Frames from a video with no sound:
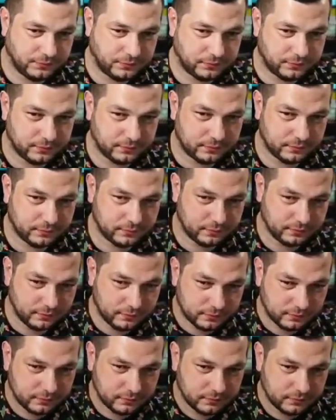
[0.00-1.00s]

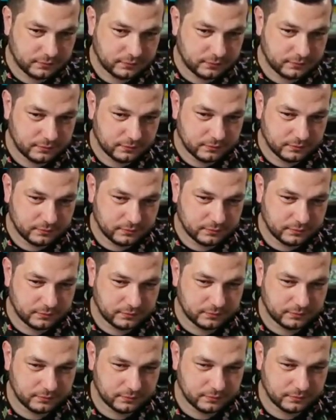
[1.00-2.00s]

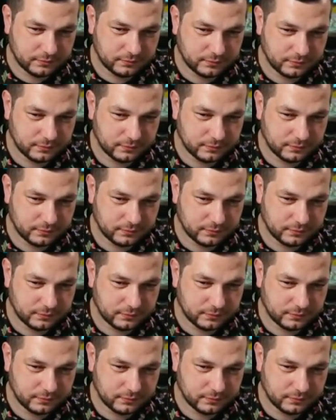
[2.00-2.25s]
Nobody speaks.